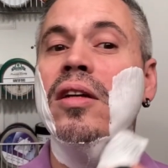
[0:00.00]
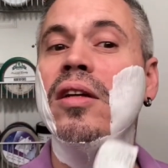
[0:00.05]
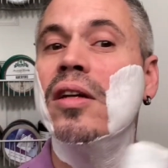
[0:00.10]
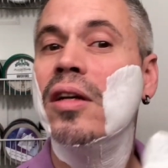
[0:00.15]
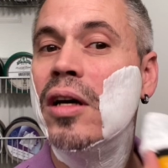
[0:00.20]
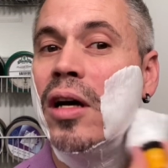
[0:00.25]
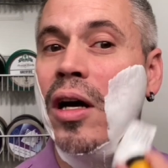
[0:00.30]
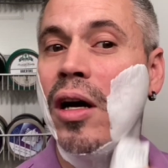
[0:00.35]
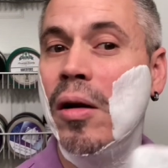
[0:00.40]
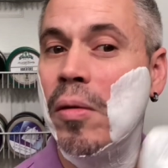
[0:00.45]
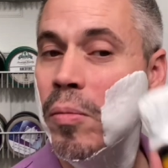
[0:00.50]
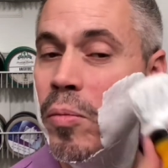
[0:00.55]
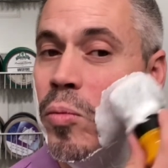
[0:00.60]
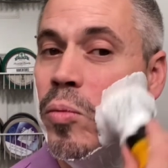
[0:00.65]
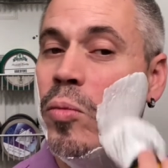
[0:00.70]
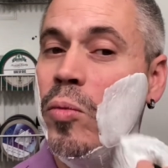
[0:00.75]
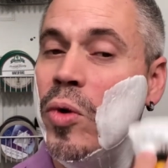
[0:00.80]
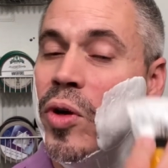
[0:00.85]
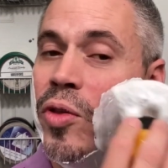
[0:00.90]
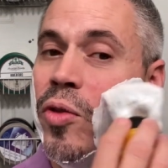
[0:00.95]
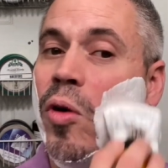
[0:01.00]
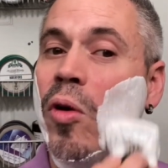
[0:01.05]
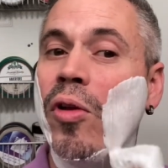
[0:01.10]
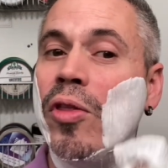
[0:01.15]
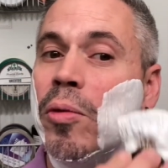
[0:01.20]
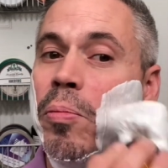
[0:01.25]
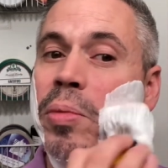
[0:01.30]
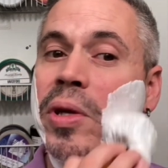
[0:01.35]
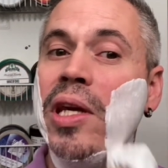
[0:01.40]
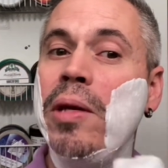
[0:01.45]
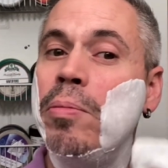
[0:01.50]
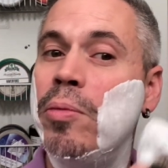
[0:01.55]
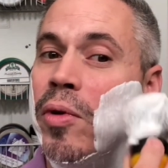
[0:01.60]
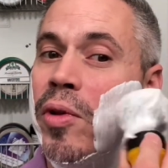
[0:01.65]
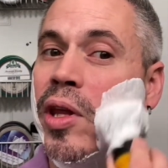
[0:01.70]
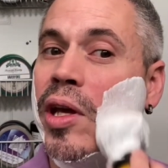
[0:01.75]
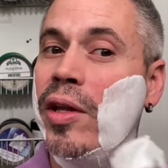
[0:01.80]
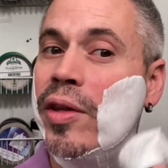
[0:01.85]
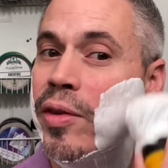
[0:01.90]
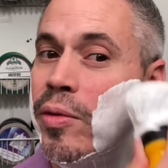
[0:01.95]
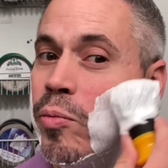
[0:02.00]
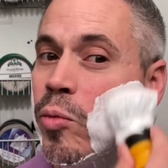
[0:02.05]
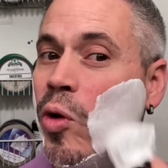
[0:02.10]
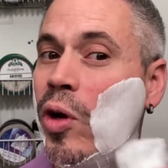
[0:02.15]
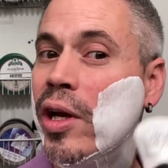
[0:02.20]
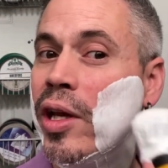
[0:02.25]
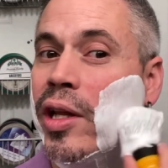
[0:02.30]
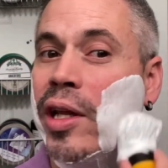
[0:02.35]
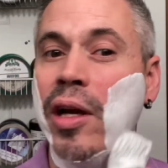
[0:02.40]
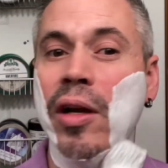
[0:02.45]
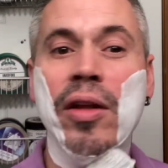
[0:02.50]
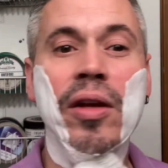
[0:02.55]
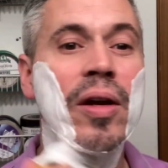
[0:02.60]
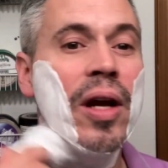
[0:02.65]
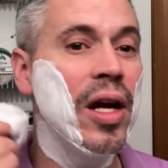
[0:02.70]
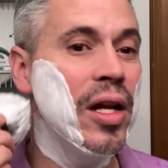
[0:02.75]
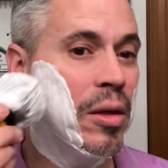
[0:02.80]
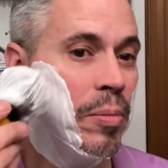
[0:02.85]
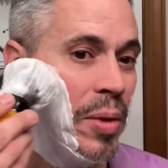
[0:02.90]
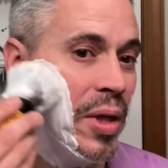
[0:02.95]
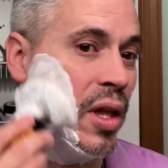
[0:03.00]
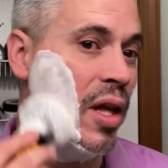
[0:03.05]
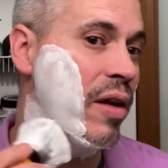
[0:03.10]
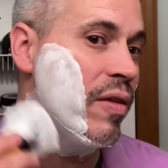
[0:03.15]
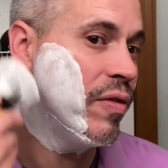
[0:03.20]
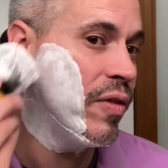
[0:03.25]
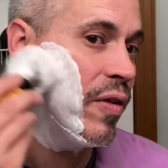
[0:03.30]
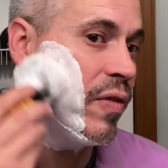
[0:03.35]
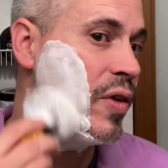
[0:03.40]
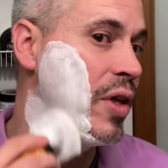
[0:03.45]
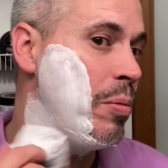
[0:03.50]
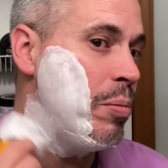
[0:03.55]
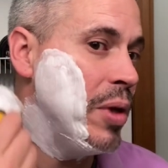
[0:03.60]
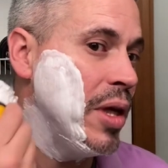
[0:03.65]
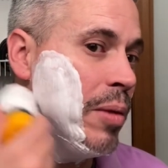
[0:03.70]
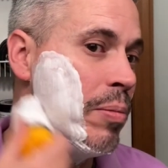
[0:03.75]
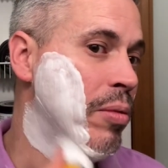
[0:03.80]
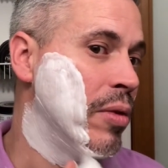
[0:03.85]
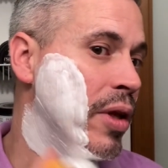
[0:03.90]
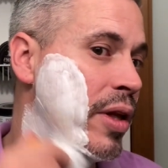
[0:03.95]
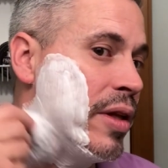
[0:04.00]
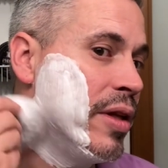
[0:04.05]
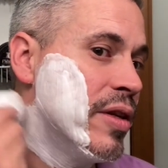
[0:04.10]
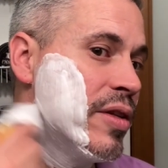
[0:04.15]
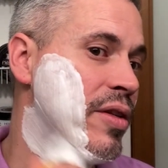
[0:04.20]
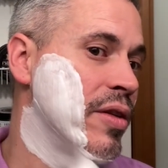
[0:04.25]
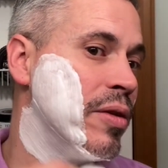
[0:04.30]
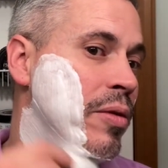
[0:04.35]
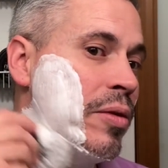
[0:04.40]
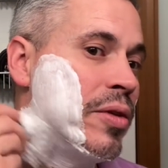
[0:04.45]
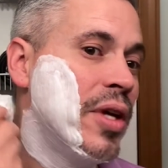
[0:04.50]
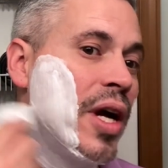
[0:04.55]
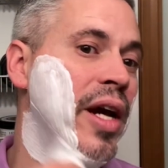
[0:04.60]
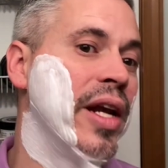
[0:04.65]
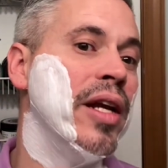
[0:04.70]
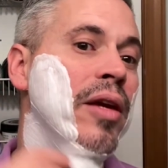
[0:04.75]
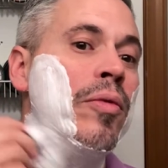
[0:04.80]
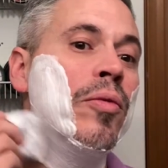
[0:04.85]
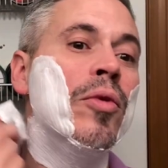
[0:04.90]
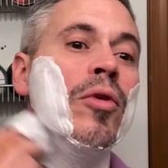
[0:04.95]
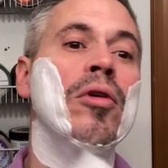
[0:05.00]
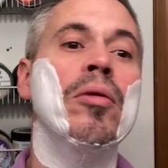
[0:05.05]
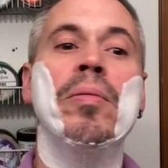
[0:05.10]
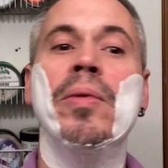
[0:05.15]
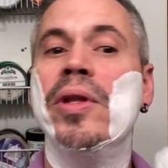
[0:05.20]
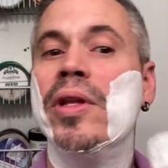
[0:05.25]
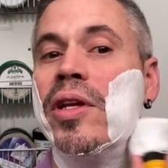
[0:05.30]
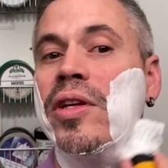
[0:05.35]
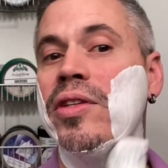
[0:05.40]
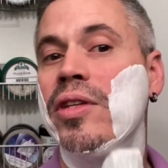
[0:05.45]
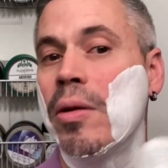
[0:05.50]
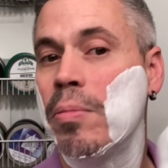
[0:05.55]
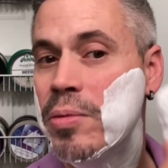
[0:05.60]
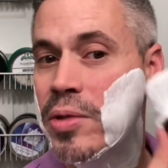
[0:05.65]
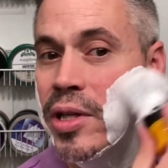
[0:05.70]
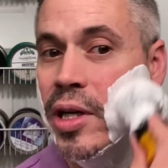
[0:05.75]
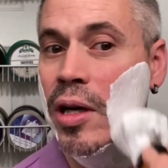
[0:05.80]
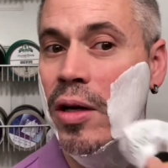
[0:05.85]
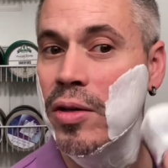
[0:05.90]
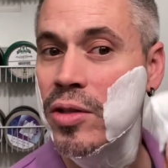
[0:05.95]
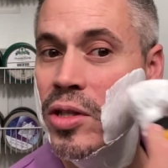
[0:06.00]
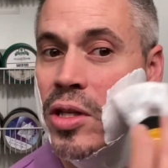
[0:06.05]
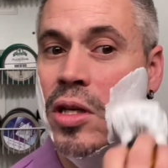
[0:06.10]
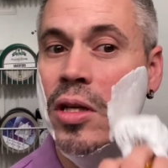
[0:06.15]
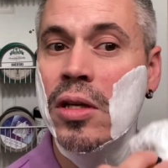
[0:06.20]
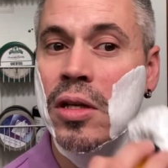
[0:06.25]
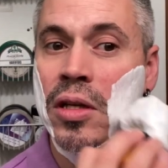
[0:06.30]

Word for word: um, with all the people that were in there. There had to be like fifty people in this little tiny room in this upstairs